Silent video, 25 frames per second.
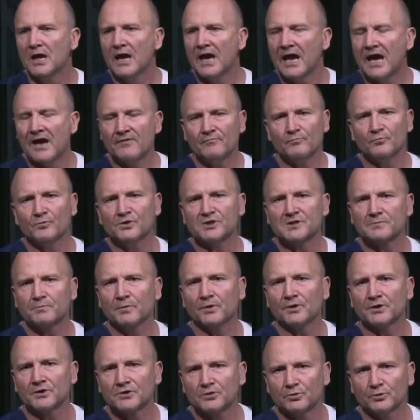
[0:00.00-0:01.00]
haven't
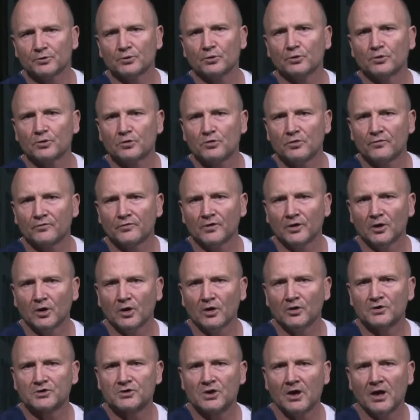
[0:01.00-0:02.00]
responded to an altar call for a
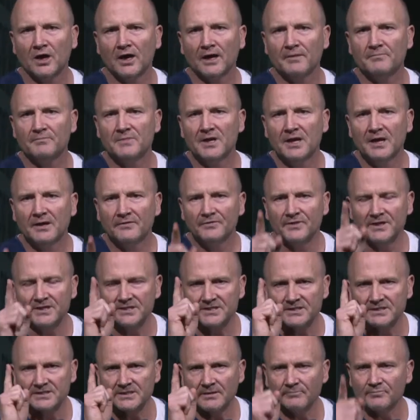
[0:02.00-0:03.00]
long time. There's
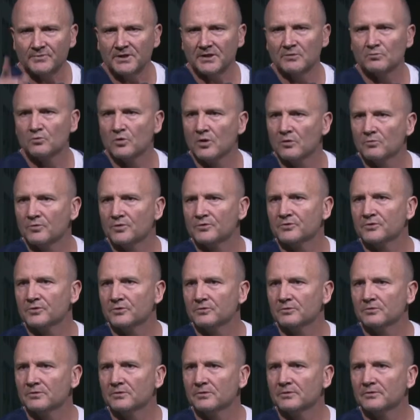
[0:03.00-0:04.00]
something wrong with you.